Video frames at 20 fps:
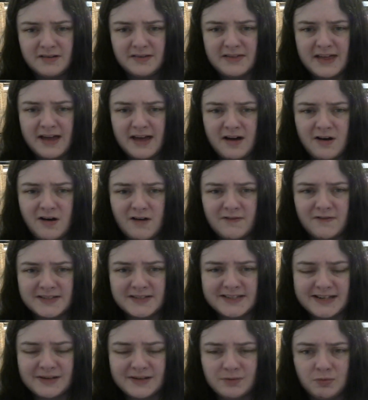They're
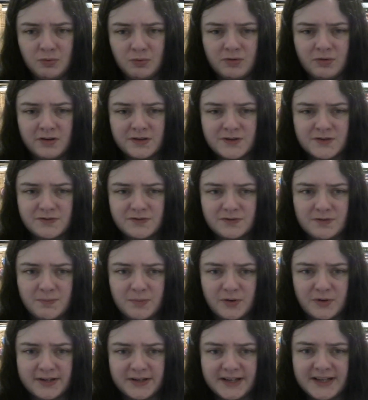harvesting organs from the
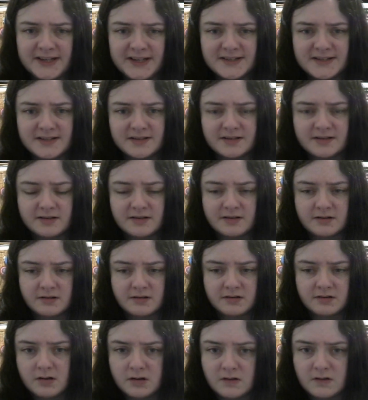bodies.
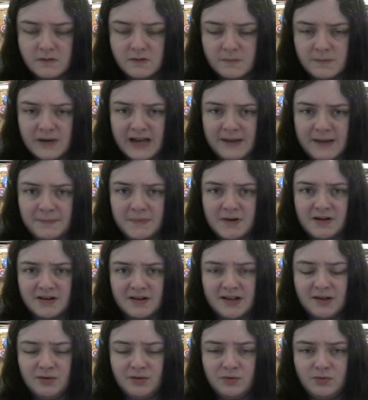Black
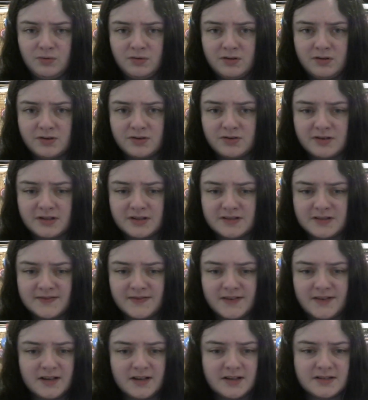market organ
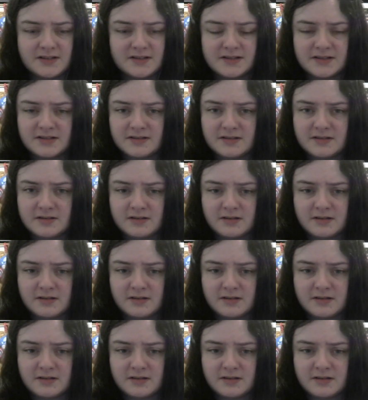transfers.